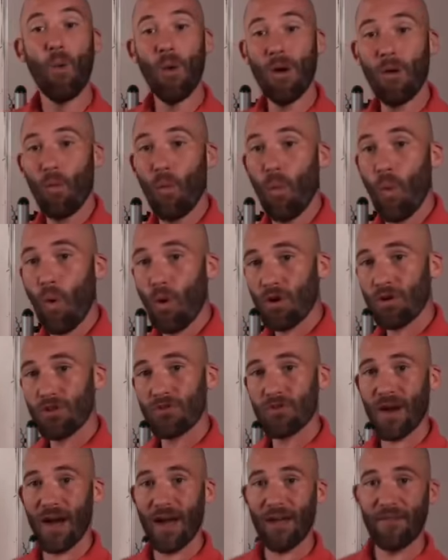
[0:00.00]
what war
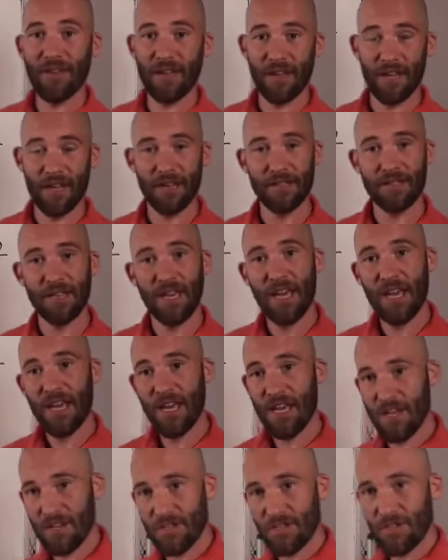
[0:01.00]
driving
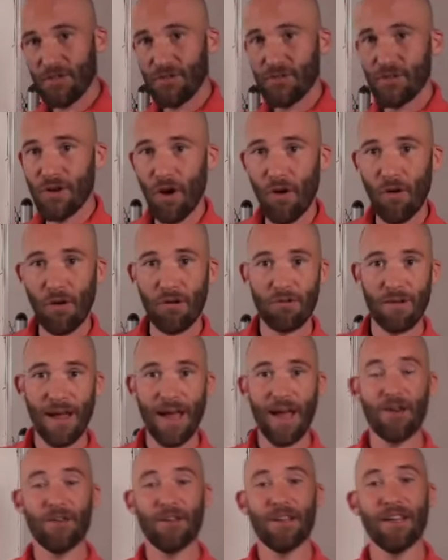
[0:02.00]
is you go
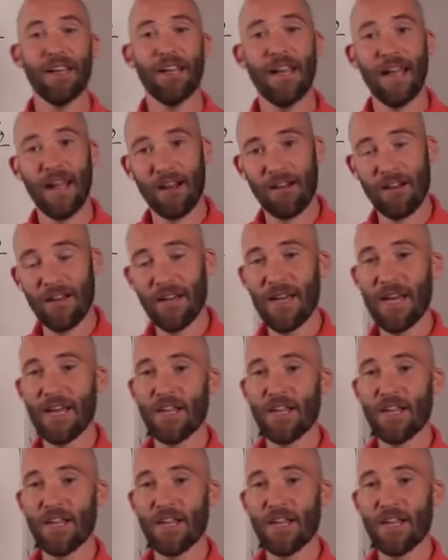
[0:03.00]
around in an area